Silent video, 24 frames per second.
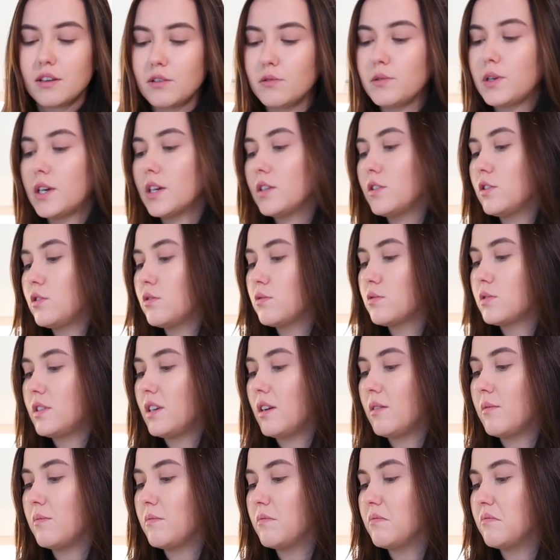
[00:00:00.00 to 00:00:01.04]
You can use
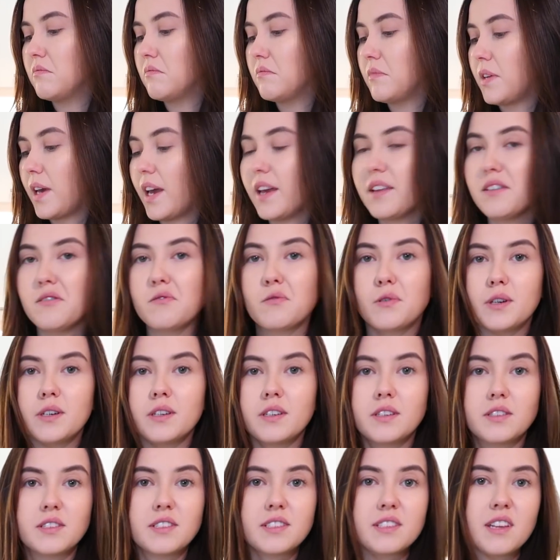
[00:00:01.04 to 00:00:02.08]
them anywhere
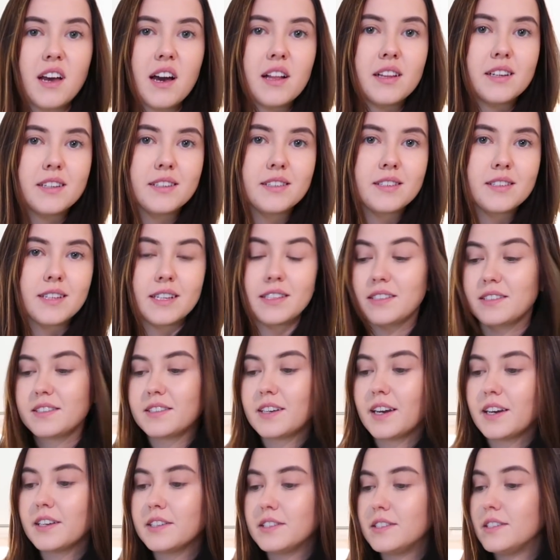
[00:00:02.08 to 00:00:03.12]
in salads, as a
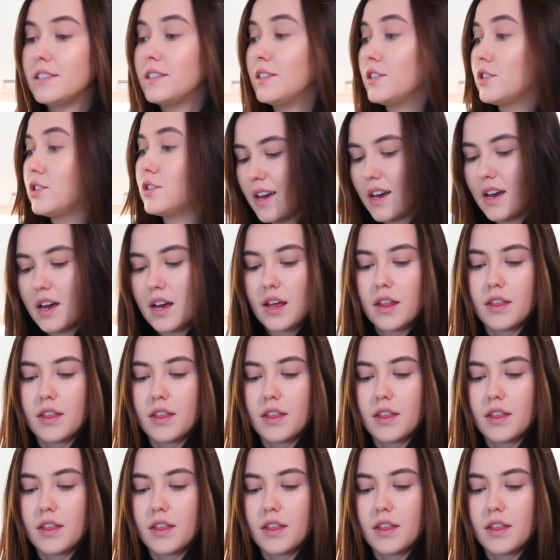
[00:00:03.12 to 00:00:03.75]
side dish.